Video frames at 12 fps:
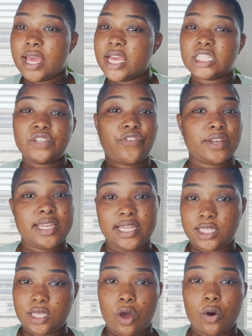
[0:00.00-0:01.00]
It's
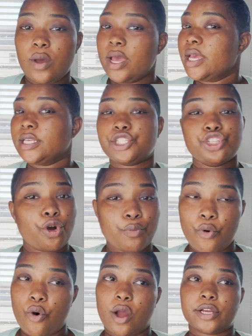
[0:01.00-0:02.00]
finito. It's no
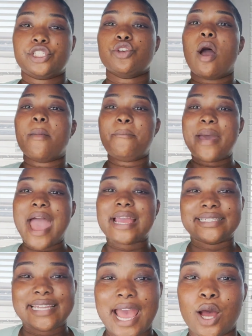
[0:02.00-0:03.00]
more. So I'm
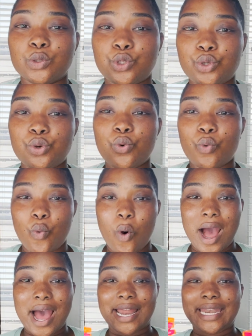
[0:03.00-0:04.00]
back down to
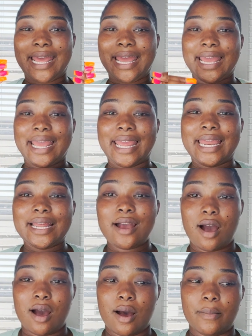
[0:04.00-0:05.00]
one
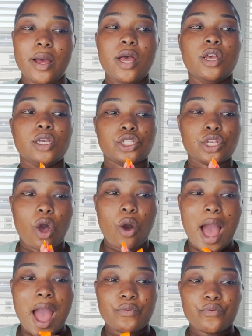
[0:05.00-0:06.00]
income. So
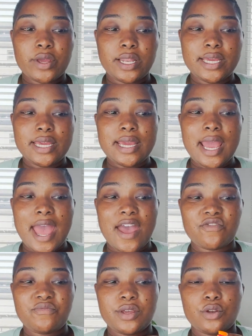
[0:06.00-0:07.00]
I really
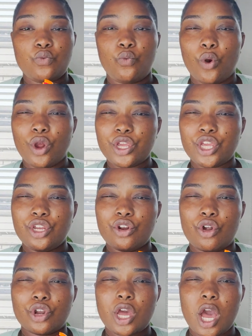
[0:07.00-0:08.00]
have been working
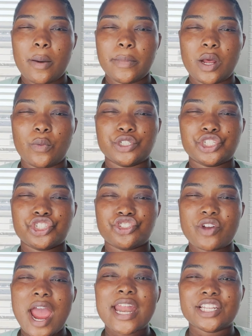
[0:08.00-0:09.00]
on coming up with
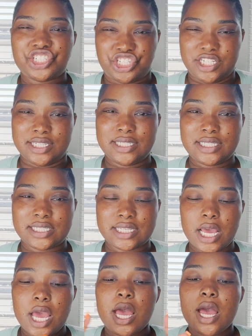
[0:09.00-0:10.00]
strategies
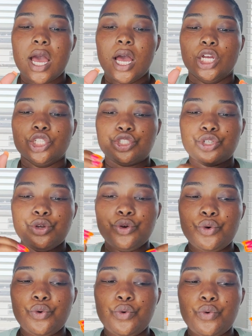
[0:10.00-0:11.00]

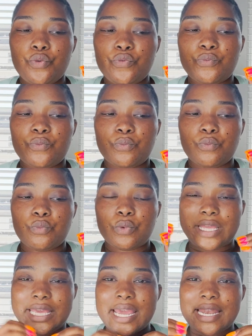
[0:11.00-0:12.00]
to
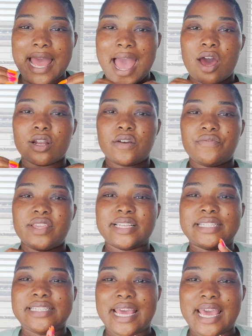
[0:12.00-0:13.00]
get out of
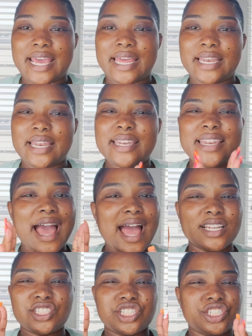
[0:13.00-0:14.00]
this debt,
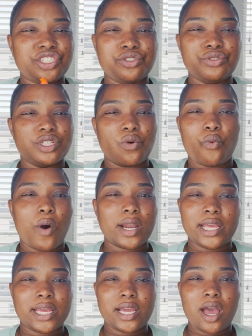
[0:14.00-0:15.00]
not just using one
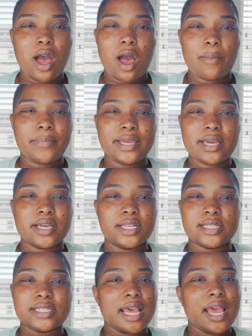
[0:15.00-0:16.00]
income
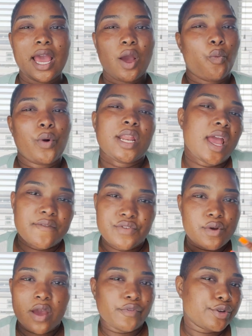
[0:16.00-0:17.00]
because when have
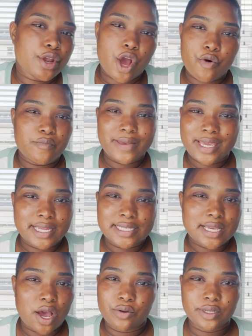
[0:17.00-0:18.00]
you ever known me
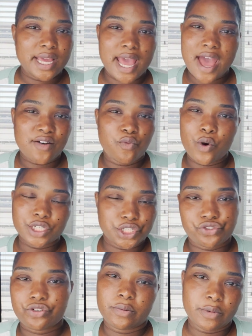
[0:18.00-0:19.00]
to only have one
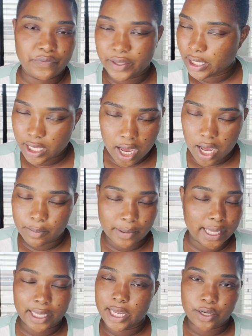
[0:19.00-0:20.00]
stream of income?
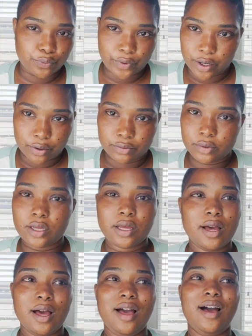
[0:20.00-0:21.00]
Like, get real.
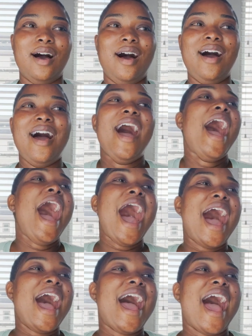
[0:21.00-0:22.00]
I,
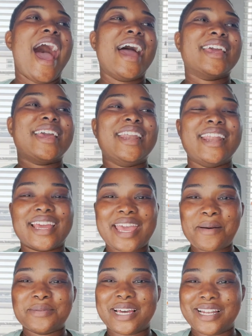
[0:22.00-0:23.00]
I, and I
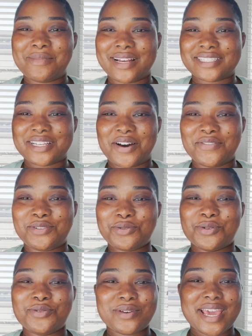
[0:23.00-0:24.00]
kept telling myself,
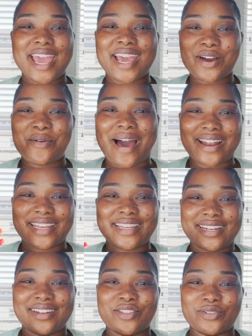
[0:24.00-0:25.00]
Jewel, you can't go out and
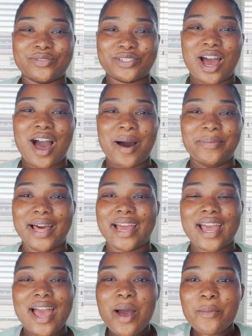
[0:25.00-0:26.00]
get another job.
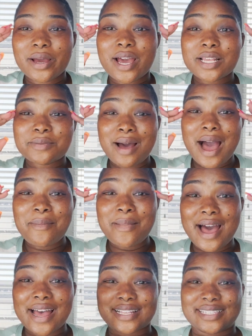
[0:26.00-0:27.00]
Like, because my
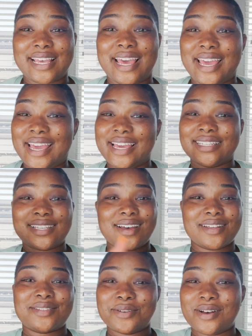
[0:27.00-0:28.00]
mindset is
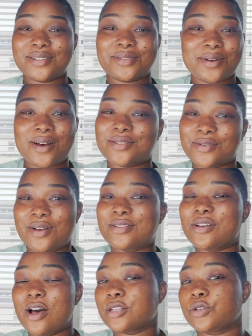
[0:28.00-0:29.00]
hustle, hustle, hustle,
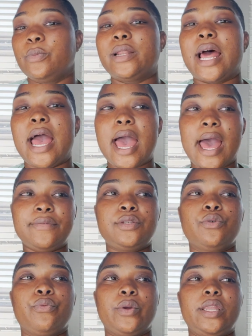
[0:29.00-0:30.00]
hustle, hustle. But I have
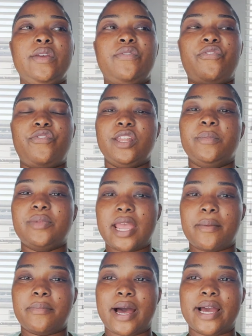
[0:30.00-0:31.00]
to really flip
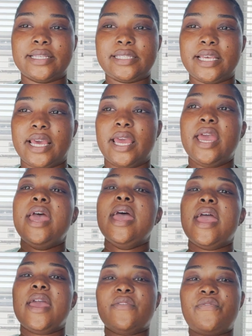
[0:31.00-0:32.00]
that mindset
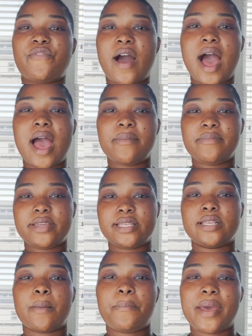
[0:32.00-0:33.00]
and find me
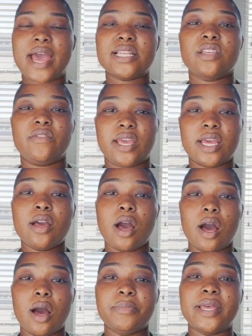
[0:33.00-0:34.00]
some passive
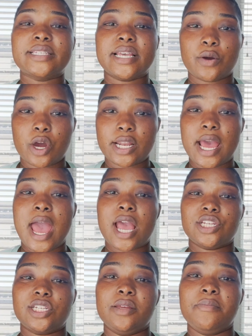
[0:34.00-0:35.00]
income that's going to
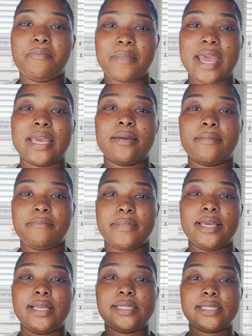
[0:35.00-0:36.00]
actually make
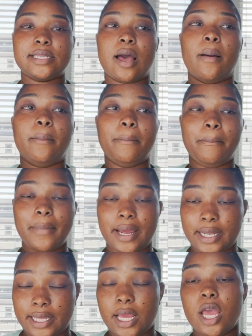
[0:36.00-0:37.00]
me some
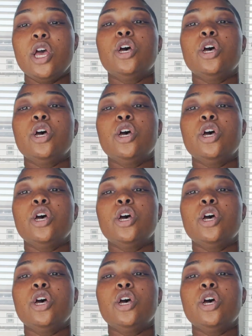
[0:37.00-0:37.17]
money.